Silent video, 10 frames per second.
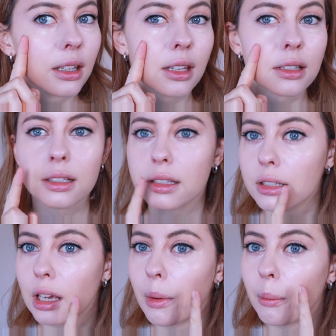this
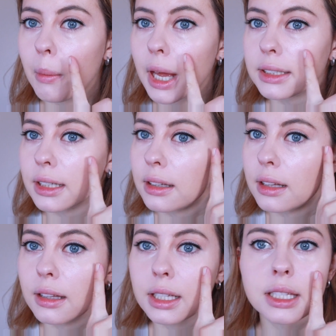is matter
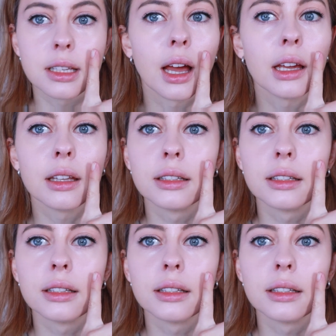than this side.